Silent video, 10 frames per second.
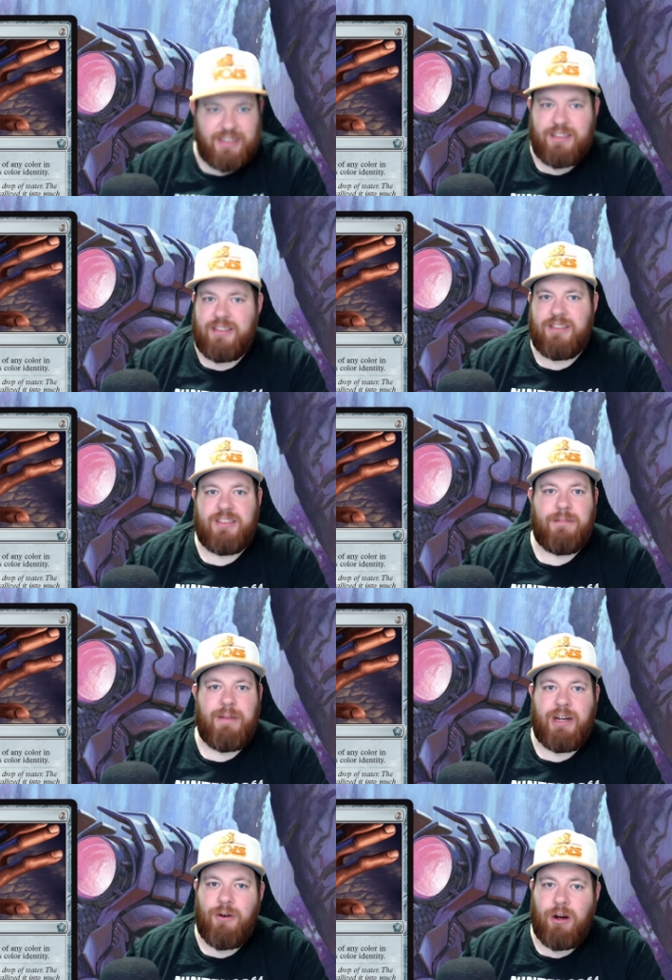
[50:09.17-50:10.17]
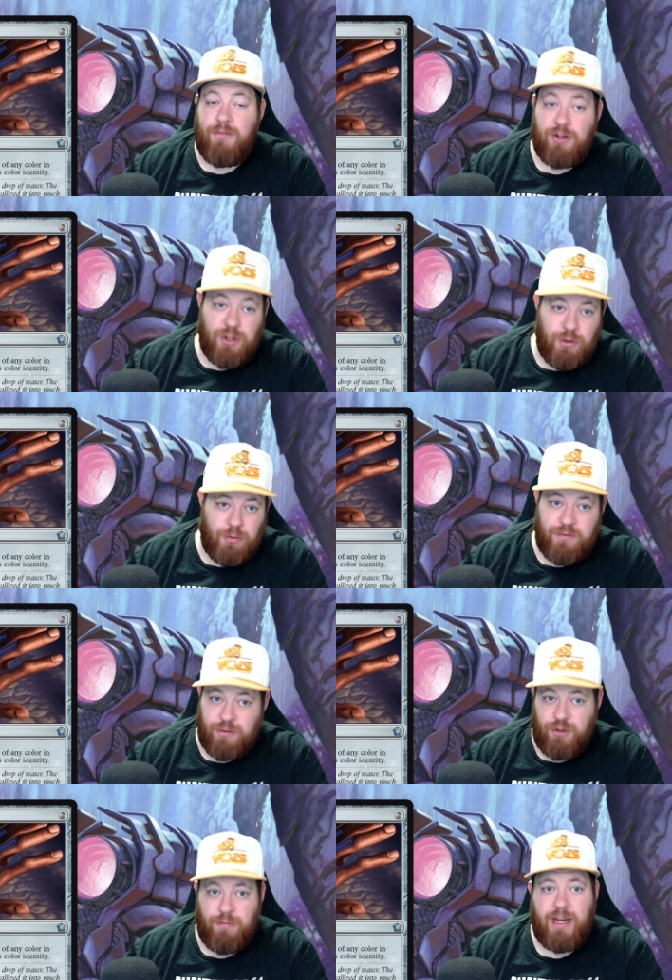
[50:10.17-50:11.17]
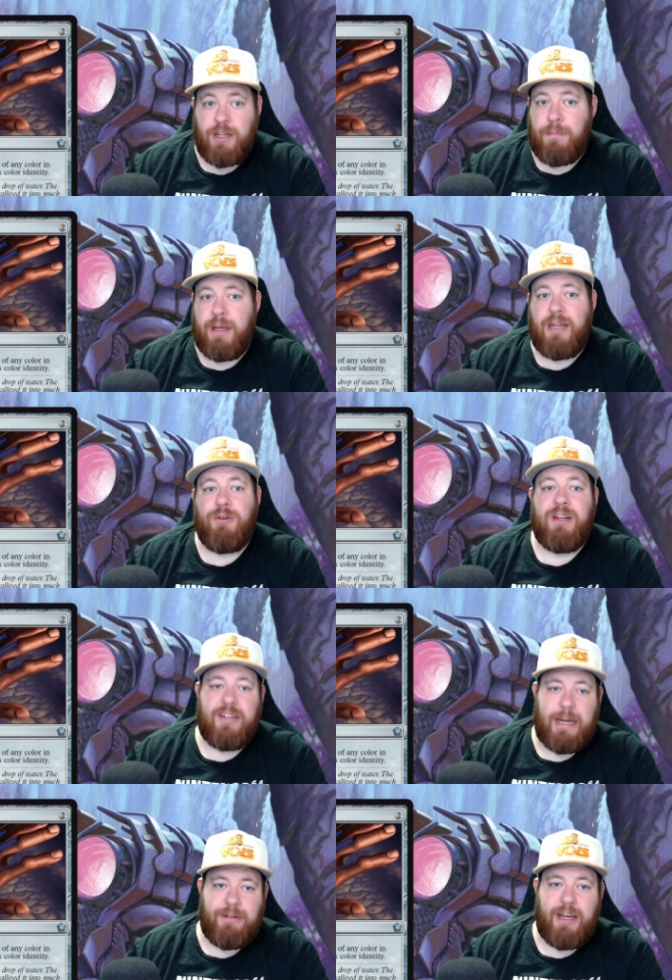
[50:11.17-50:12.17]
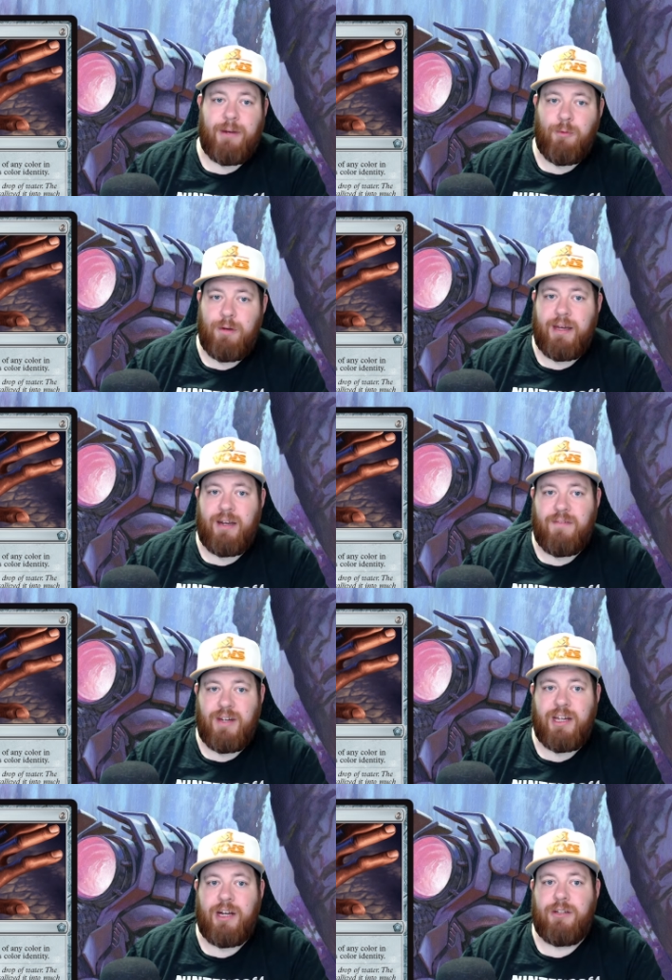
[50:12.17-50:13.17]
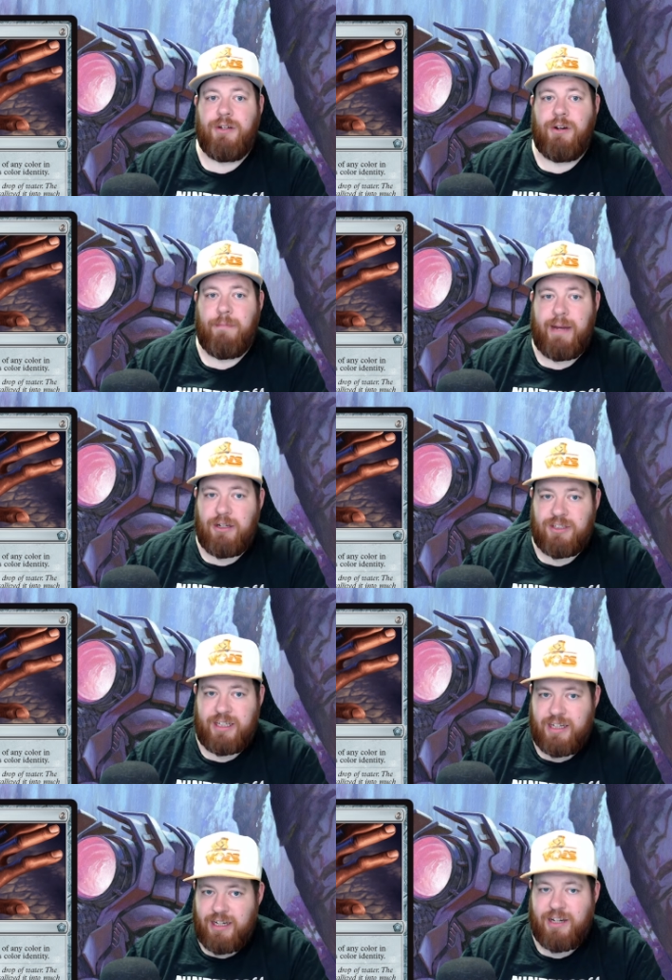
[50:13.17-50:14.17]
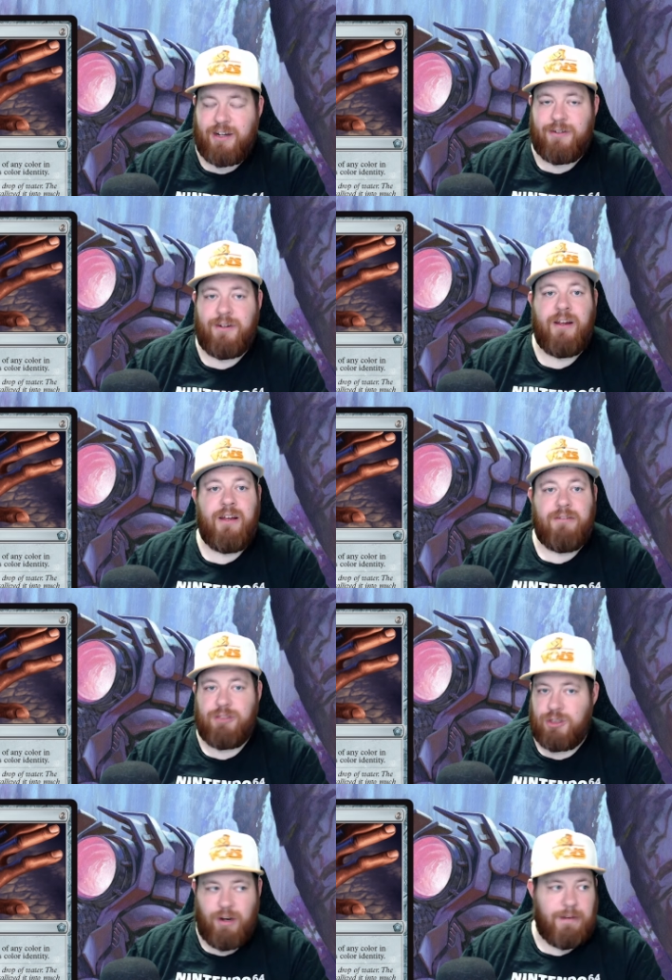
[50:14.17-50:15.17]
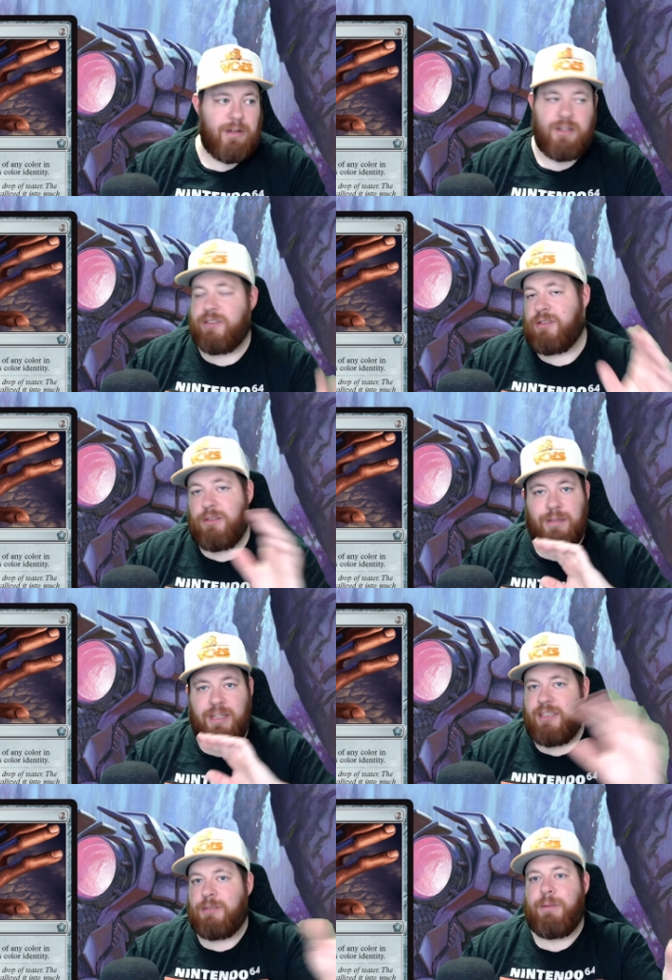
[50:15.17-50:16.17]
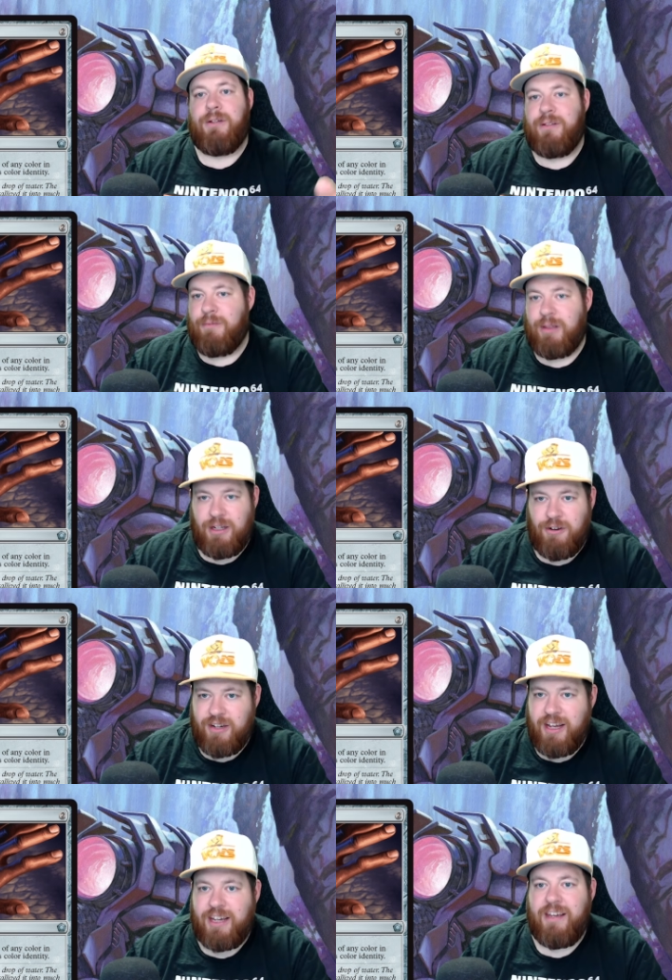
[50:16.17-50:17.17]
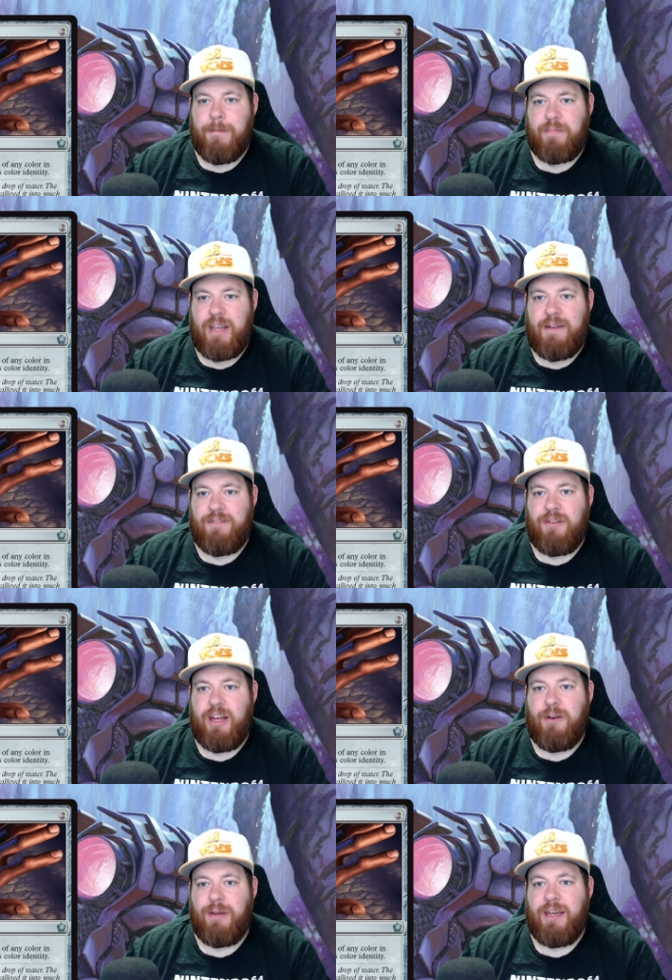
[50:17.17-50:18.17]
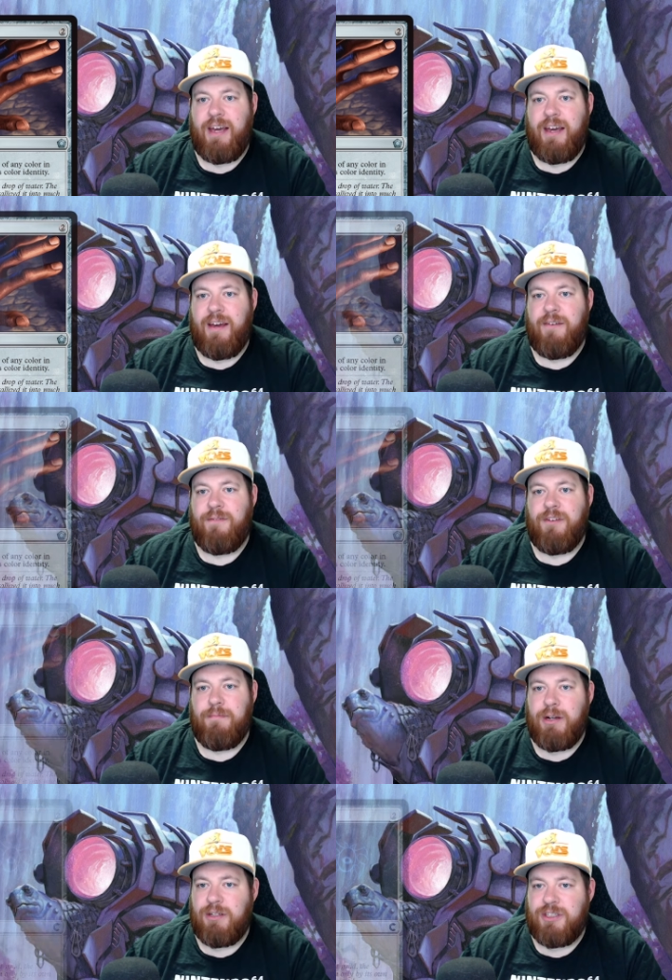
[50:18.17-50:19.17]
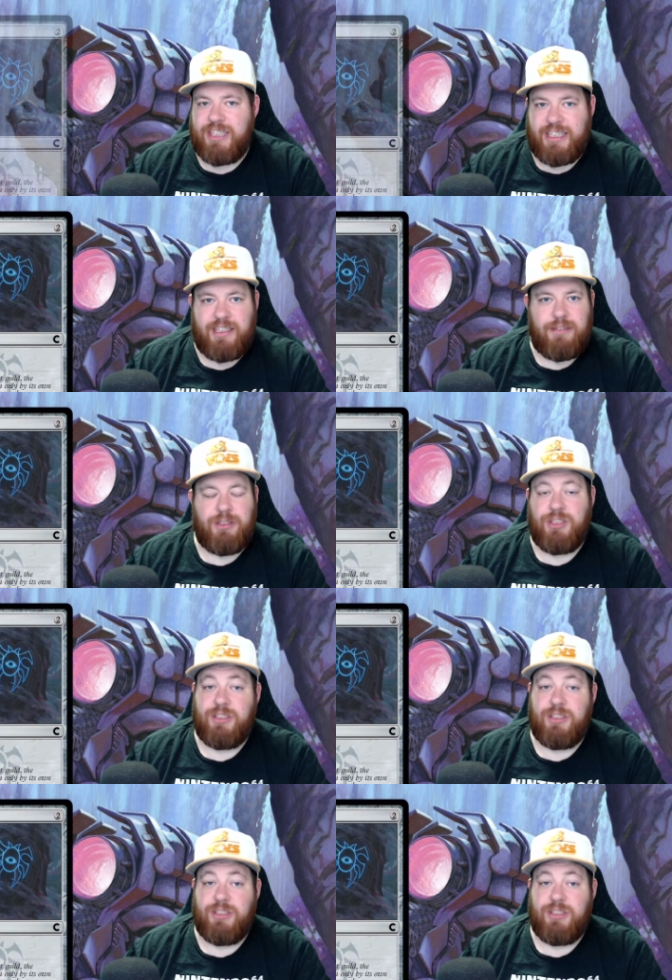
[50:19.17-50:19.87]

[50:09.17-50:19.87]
this is a mana rock for 2. First 2 mana you play it, you can tap to add 1 mana of any color in your commander's identity color, which is great because it should be any spell within your deck. After that, we have Dimir Signet, which is